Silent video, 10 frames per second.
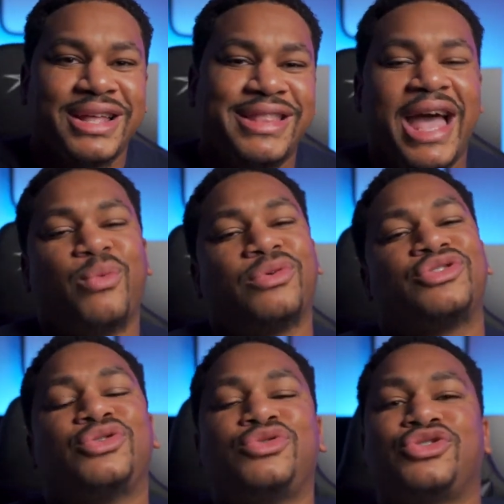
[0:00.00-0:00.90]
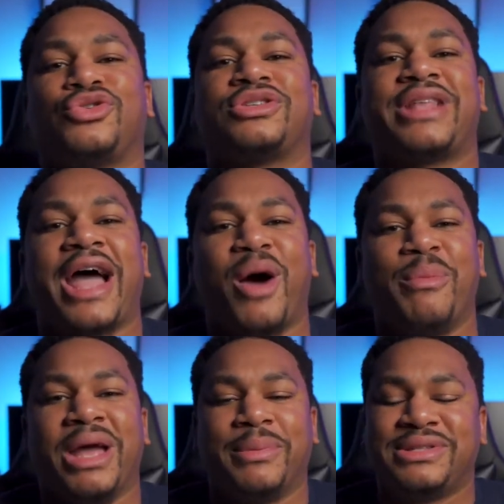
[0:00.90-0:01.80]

that will suit your style, man.